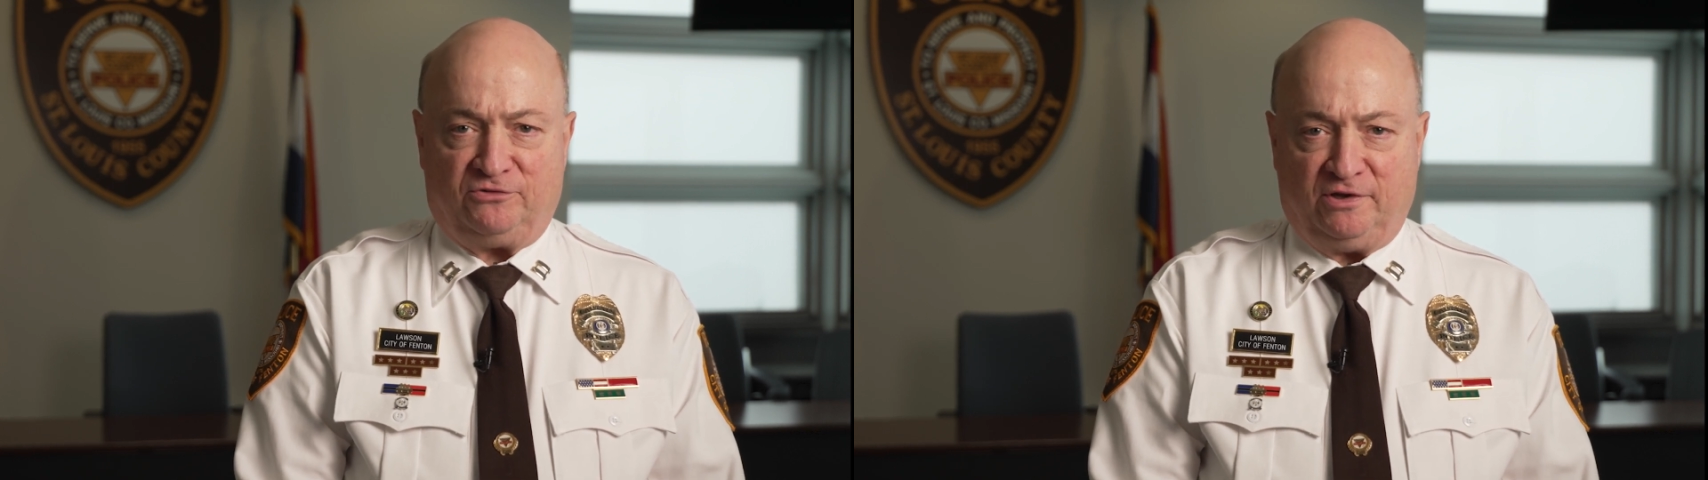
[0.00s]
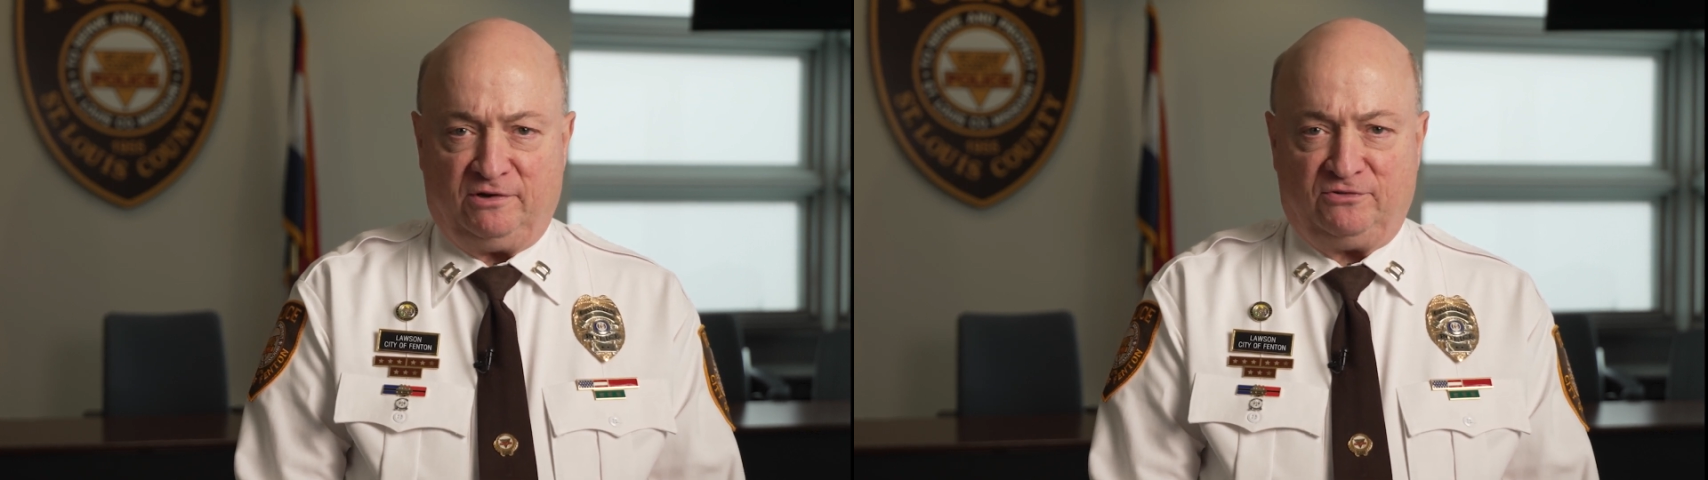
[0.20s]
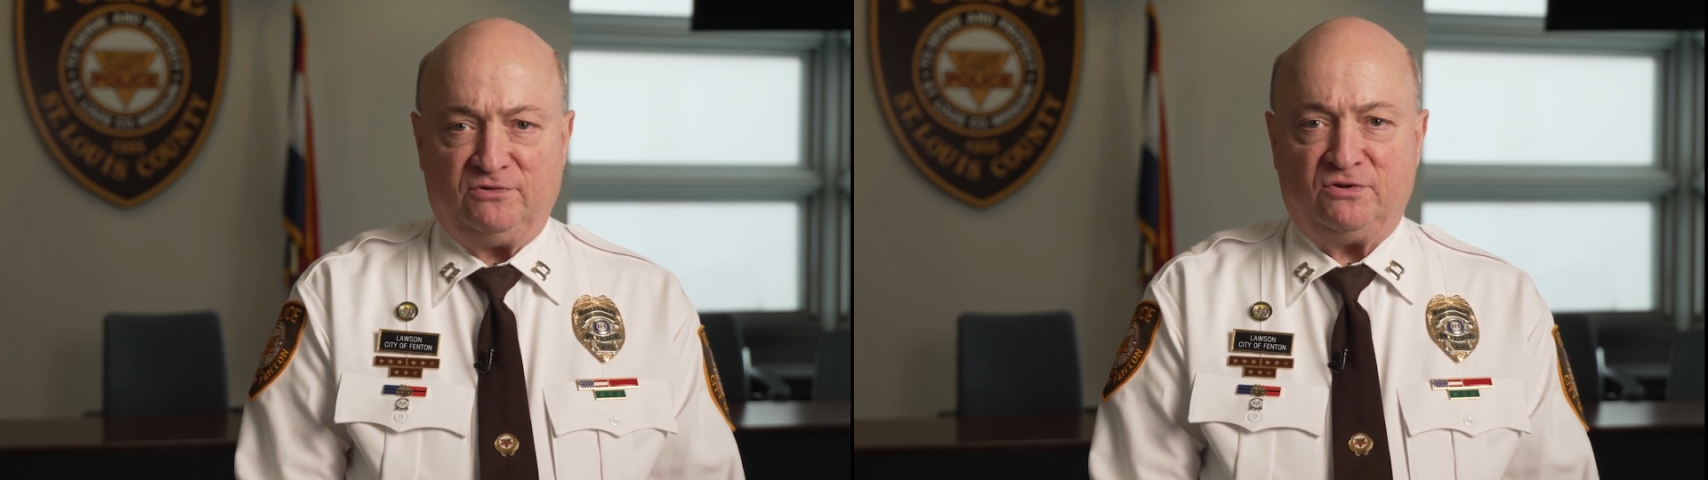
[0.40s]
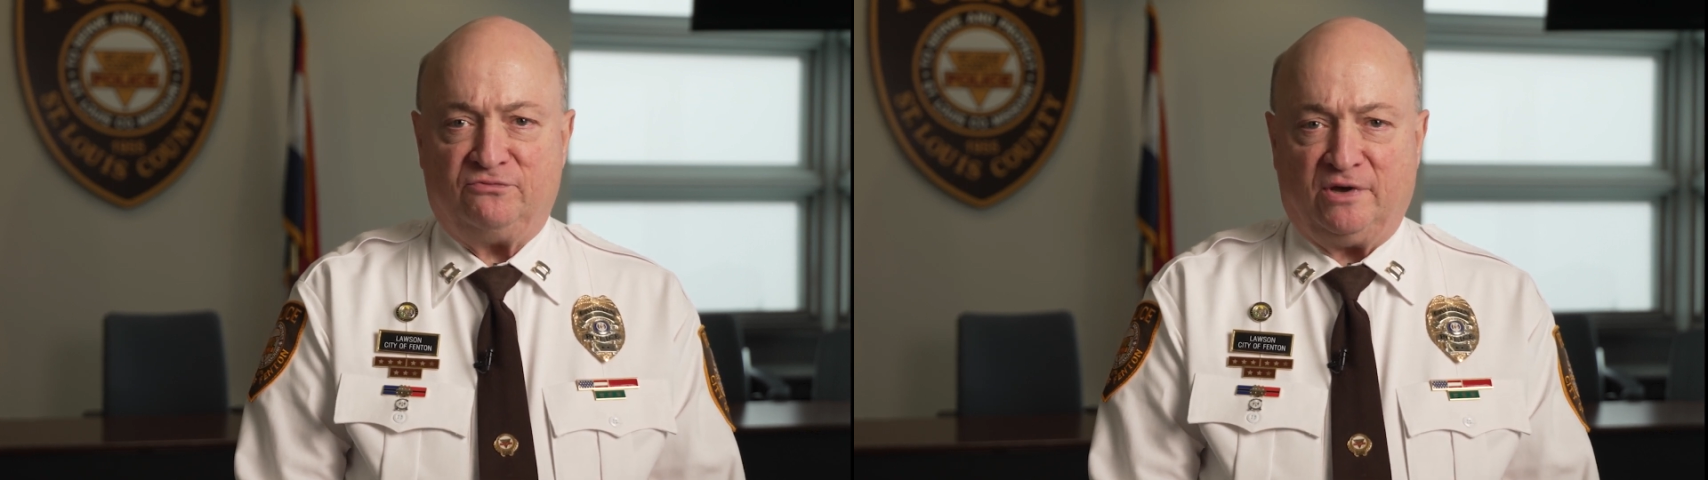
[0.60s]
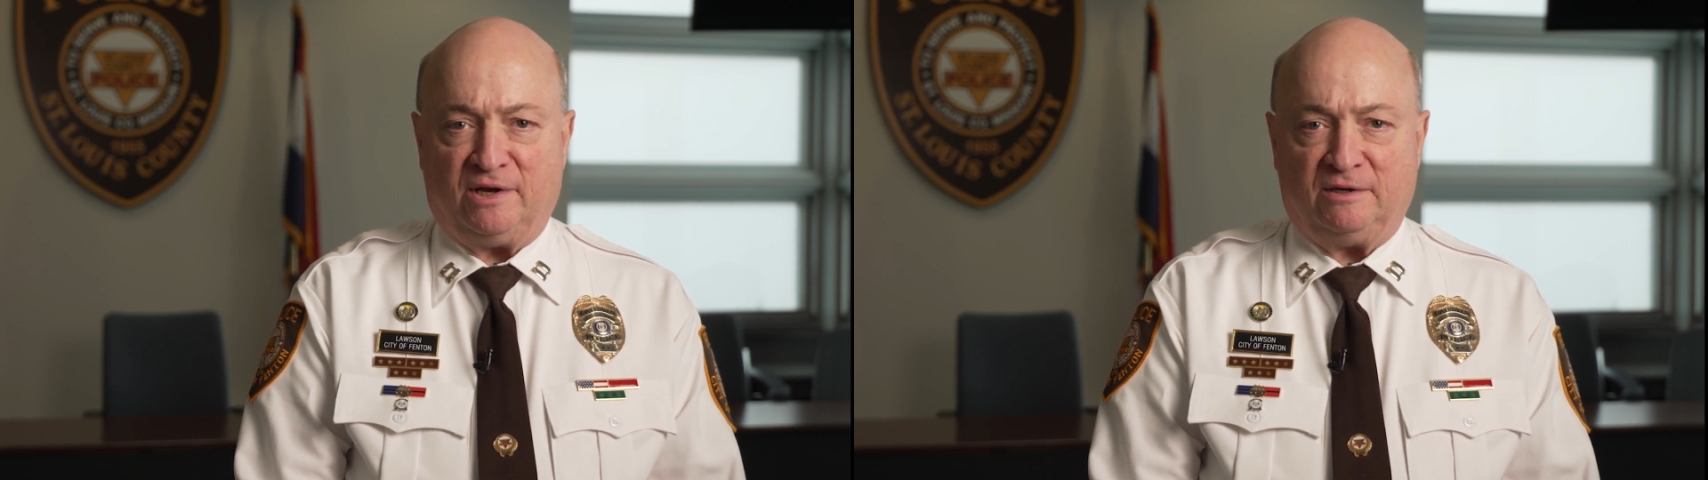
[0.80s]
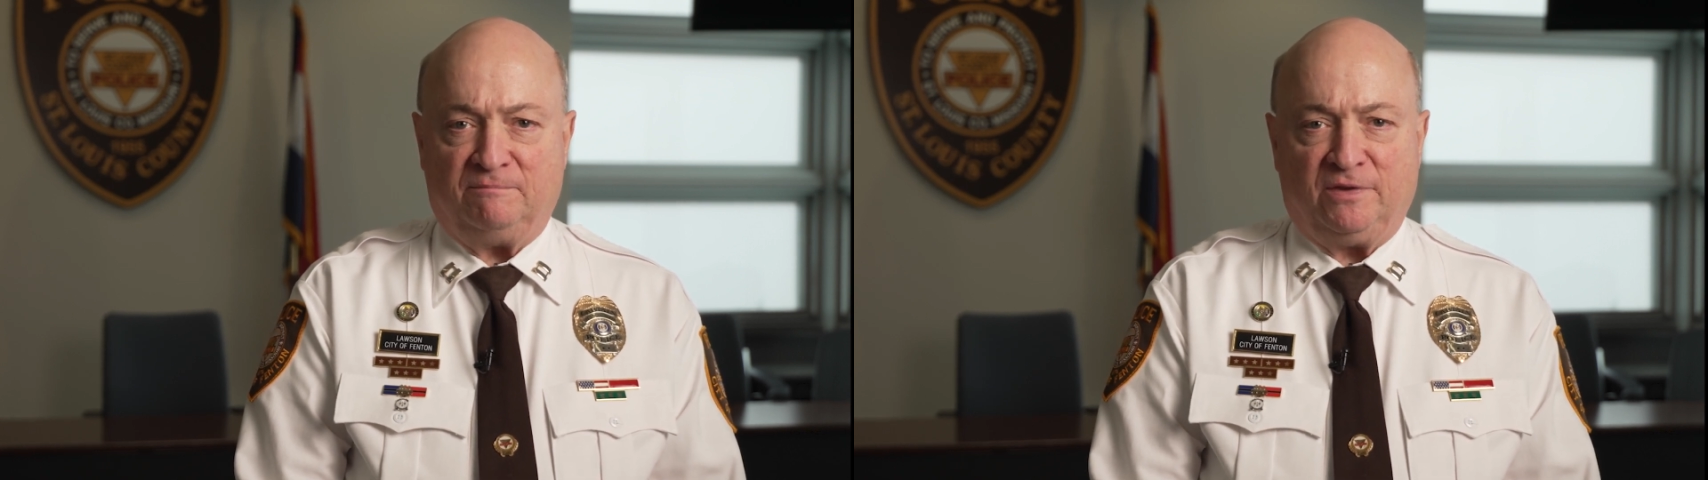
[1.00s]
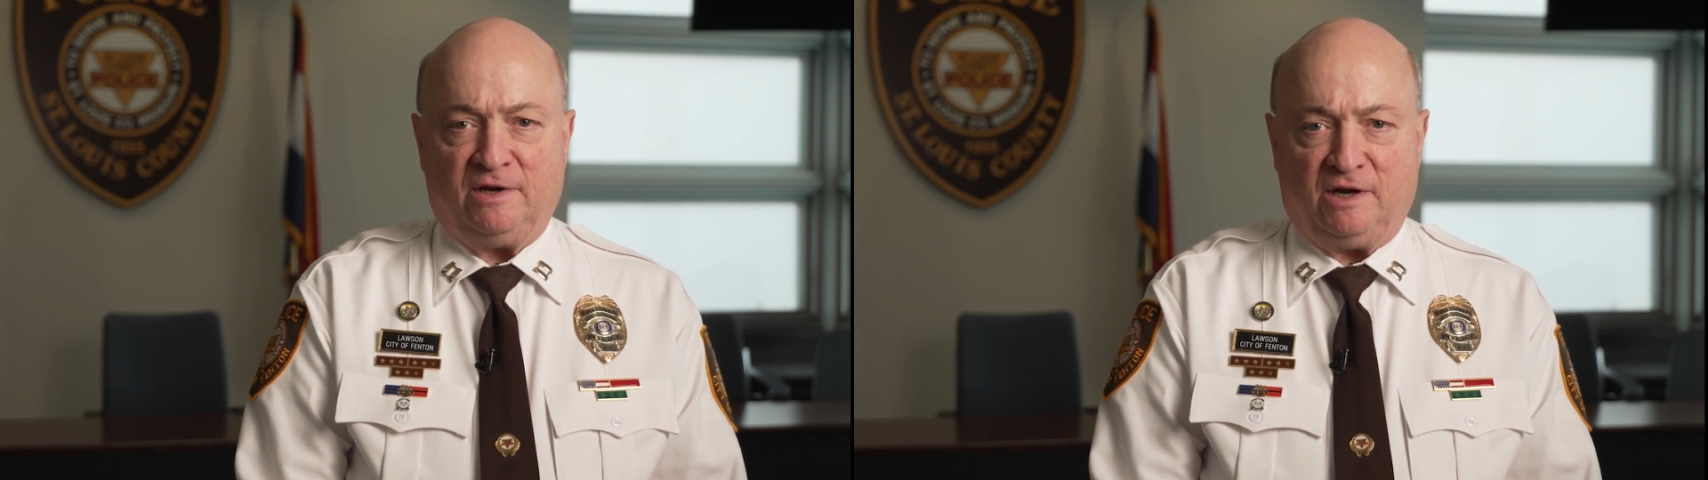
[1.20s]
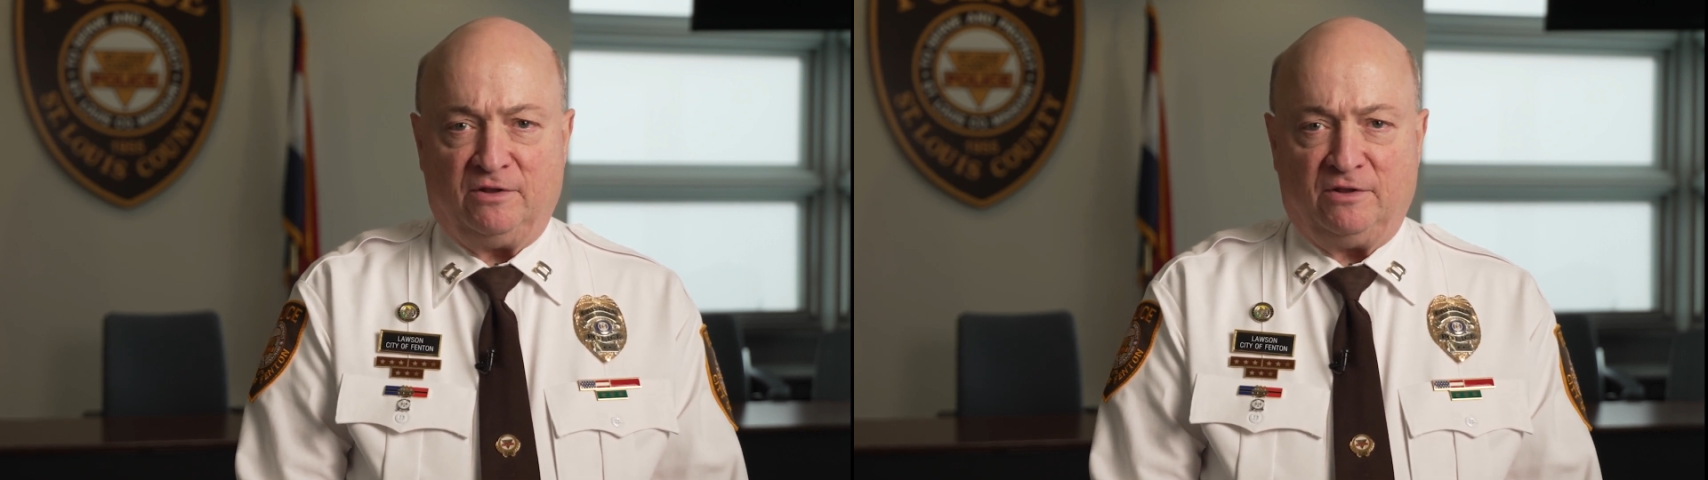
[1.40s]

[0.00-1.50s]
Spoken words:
citizens of Fenton